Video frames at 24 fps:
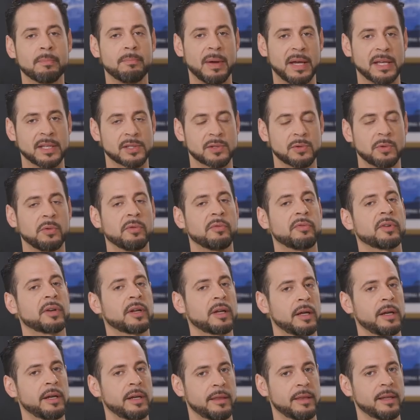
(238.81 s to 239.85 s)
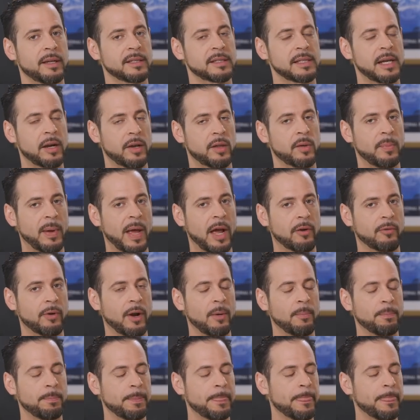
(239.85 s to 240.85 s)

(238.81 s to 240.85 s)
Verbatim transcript: the best tool for cutting things out of the background.